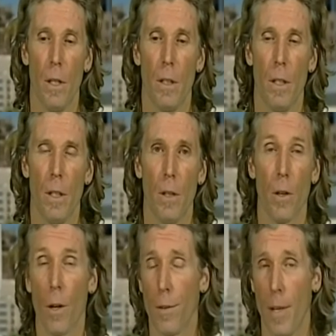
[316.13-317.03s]
that
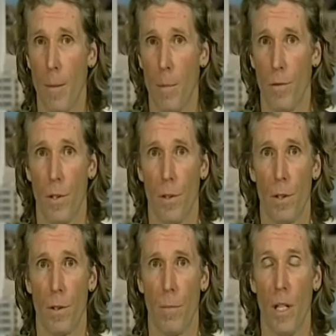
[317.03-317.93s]
the Earth atmosphere
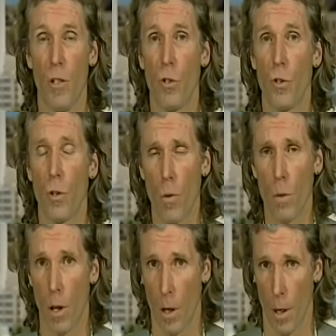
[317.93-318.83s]
system is
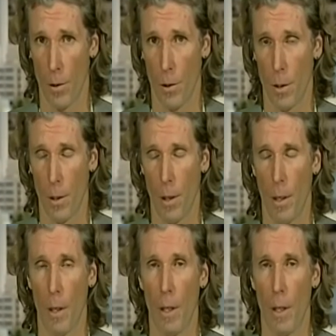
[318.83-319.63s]
so large